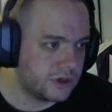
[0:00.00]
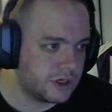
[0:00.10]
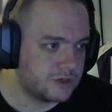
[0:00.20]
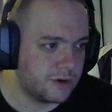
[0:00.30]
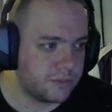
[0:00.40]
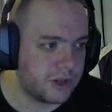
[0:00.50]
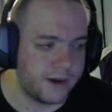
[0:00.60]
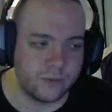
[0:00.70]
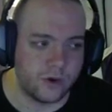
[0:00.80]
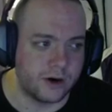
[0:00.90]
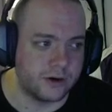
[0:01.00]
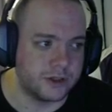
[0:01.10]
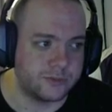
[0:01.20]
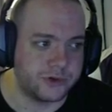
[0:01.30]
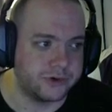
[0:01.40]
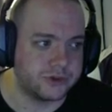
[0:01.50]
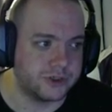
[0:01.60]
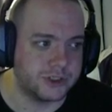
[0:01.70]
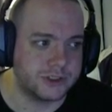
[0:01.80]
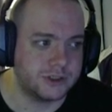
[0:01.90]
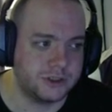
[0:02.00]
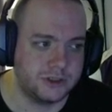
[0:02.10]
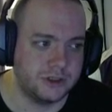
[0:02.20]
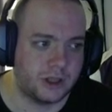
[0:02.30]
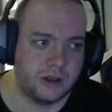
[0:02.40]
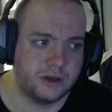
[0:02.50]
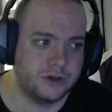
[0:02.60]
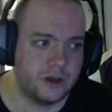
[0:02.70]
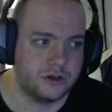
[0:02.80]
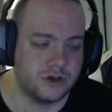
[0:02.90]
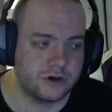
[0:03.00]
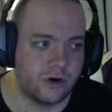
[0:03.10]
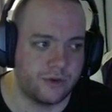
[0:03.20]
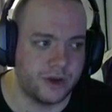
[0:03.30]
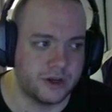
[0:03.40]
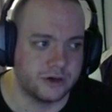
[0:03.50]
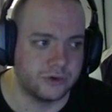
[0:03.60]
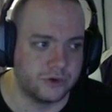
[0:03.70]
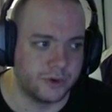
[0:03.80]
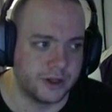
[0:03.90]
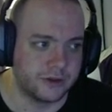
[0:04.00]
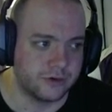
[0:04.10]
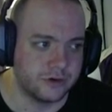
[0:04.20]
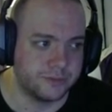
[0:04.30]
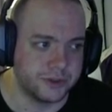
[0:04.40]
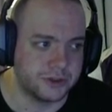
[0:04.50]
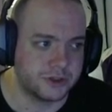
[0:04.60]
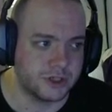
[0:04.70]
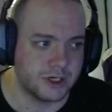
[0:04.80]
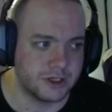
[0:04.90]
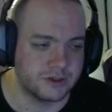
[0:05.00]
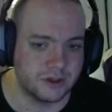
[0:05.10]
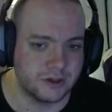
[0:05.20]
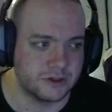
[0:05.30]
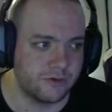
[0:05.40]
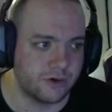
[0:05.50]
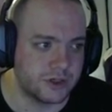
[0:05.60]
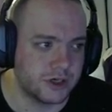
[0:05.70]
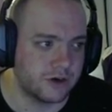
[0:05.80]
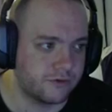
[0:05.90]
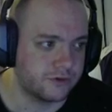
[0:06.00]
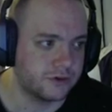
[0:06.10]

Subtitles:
he's been playing well on the Pro Tour. He's just he's not quite made it all the way through, but it's a very tough.